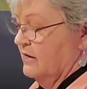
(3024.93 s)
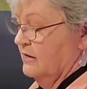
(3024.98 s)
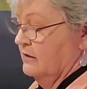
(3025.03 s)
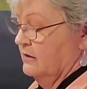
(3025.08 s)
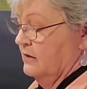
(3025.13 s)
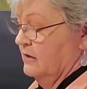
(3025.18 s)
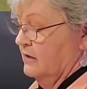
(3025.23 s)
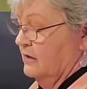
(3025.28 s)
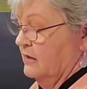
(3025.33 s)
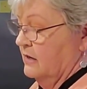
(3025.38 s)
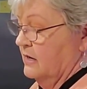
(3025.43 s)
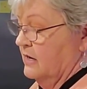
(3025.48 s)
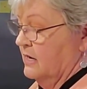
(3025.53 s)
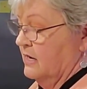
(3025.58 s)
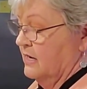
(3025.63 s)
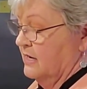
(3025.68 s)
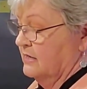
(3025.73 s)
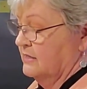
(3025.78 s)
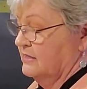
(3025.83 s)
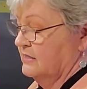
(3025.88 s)
Just take
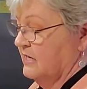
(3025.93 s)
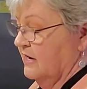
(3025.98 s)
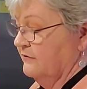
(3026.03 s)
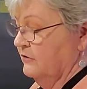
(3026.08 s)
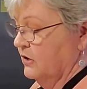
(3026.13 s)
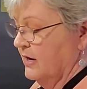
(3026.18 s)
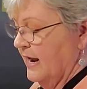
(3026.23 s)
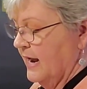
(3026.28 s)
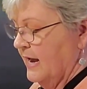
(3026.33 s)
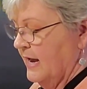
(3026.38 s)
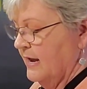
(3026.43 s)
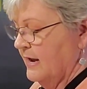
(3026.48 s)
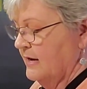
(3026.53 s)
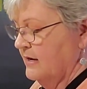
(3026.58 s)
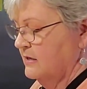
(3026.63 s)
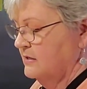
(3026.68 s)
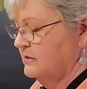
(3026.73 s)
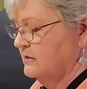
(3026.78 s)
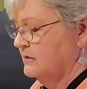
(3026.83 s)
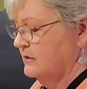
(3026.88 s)
all the goodies
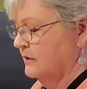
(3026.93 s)
off,